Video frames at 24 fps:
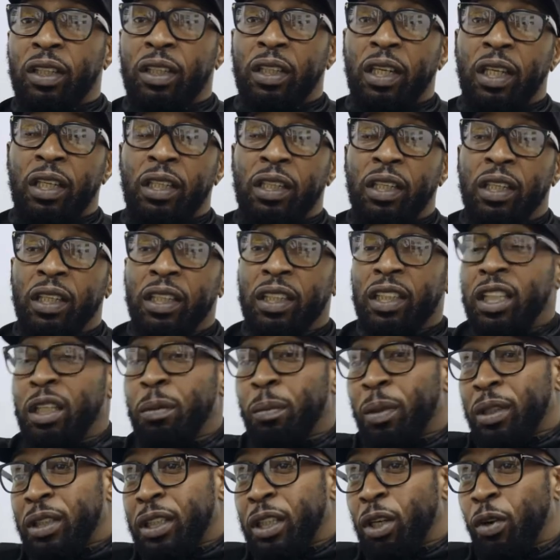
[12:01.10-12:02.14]
and then
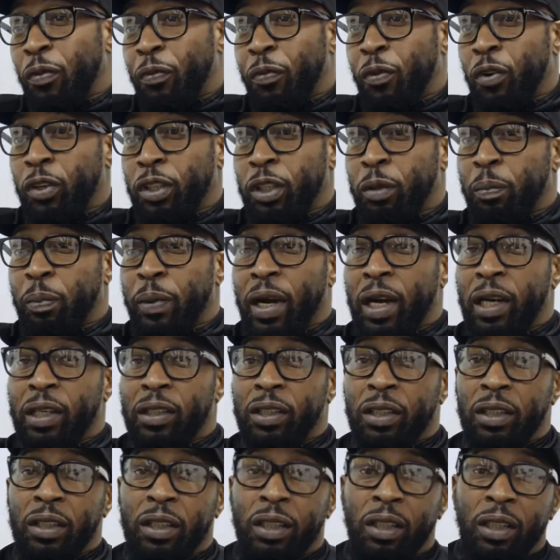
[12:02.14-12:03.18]
keep myself
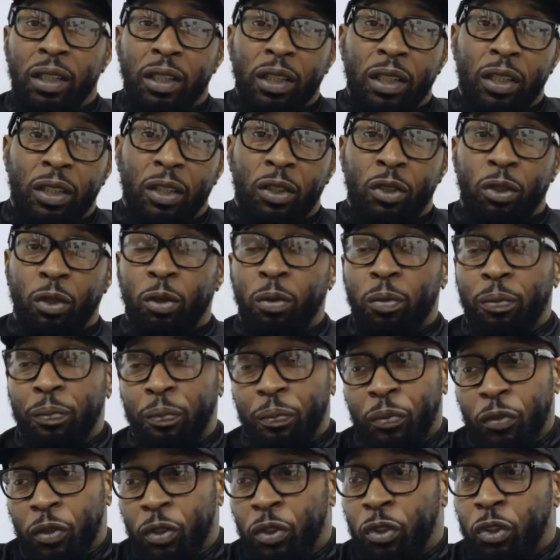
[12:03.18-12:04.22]
occupied and, you know,
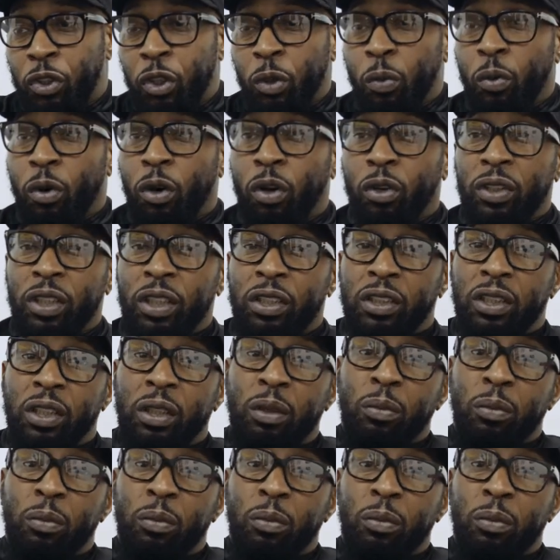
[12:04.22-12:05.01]
do all this.